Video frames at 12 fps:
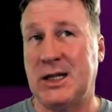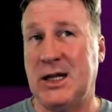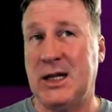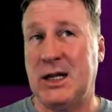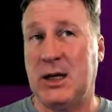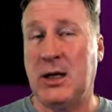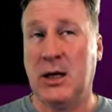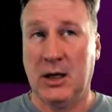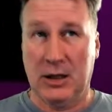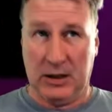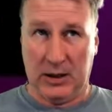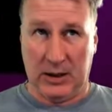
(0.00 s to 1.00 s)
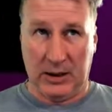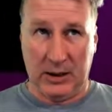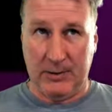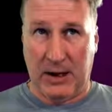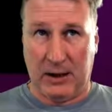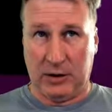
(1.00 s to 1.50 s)
in to the
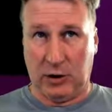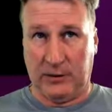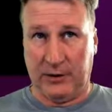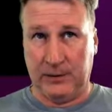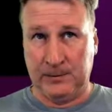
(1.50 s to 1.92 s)
email server